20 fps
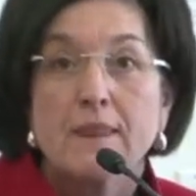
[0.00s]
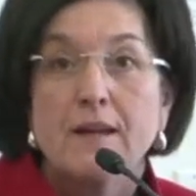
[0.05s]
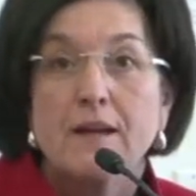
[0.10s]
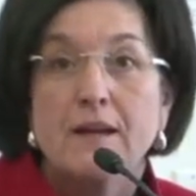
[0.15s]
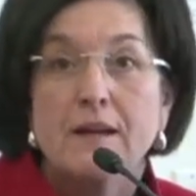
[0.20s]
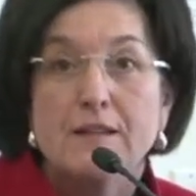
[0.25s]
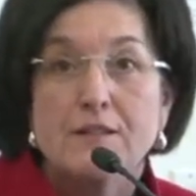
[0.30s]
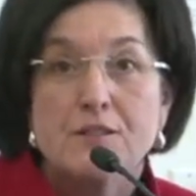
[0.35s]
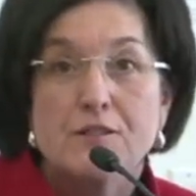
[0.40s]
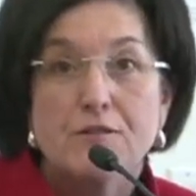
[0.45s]

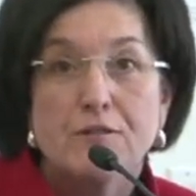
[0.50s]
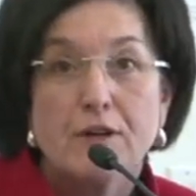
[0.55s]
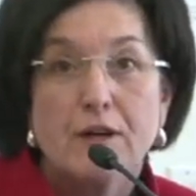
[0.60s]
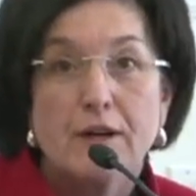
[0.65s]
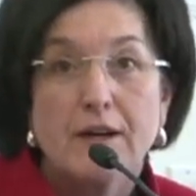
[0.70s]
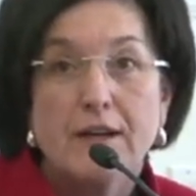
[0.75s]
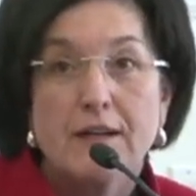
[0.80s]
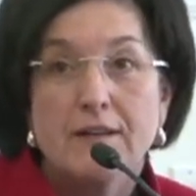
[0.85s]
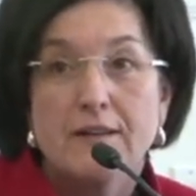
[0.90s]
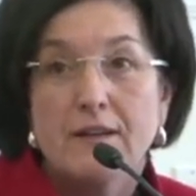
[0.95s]
and
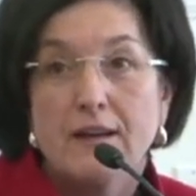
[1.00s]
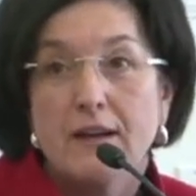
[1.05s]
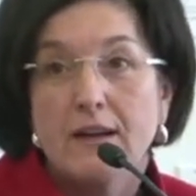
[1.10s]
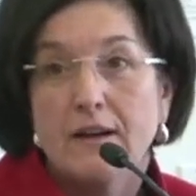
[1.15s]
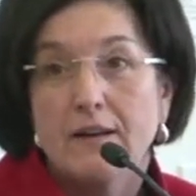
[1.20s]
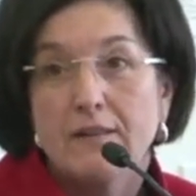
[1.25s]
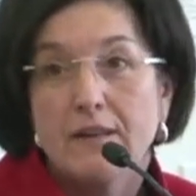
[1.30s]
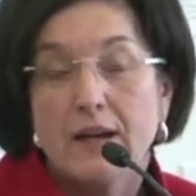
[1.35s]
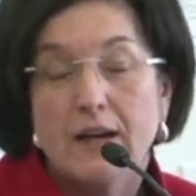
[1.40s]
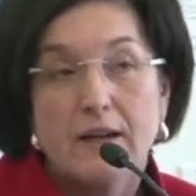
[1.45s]
divide
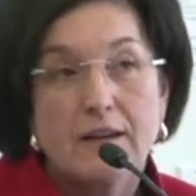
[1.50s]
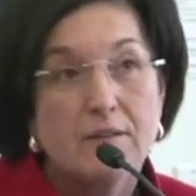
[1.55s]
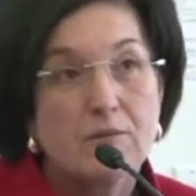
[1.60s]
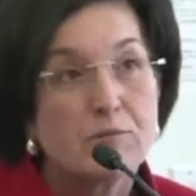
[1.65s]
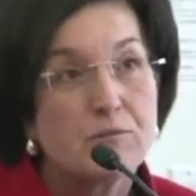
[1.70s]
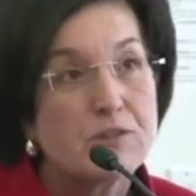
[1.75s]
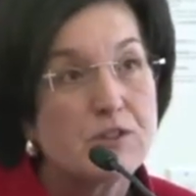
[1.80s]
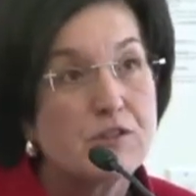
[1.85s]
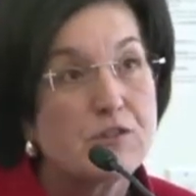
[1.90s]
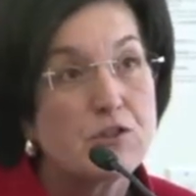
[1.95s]
that
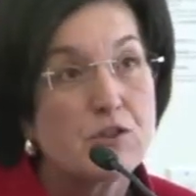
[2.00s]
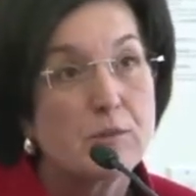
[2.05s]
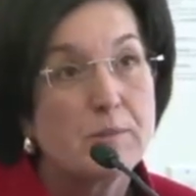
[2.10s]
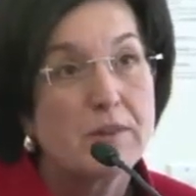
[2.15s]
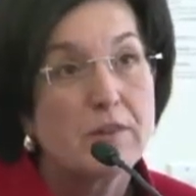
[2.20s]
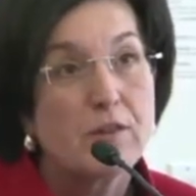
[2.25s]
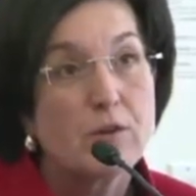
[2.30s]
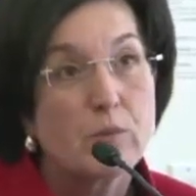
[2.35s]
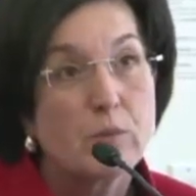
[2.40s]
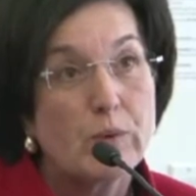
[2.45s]
and
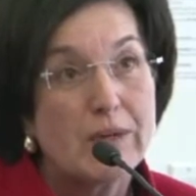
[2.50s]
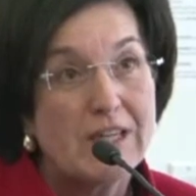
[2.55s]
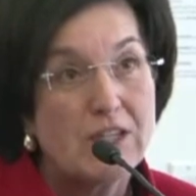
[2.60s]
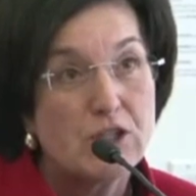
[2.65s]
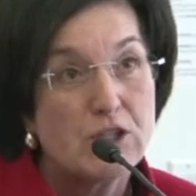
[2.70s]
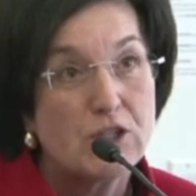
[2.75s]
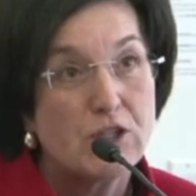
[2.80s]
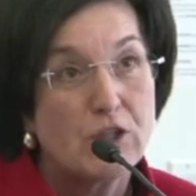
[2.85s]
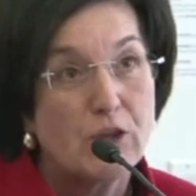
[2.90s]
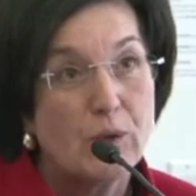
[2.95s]
determine the
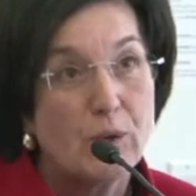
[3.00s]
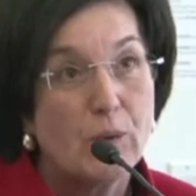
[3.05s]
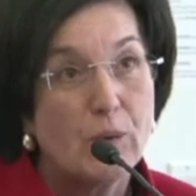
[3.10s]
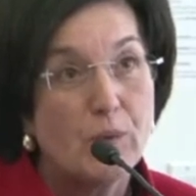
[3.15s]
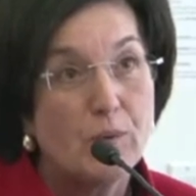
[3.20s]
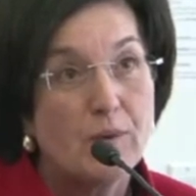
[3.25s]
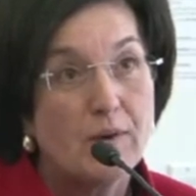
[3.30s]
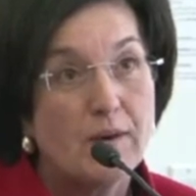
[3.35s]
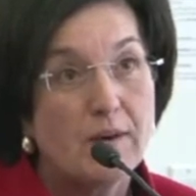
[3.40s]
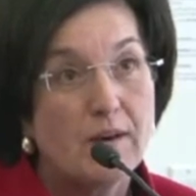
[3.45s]

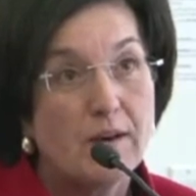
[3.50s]
ratio.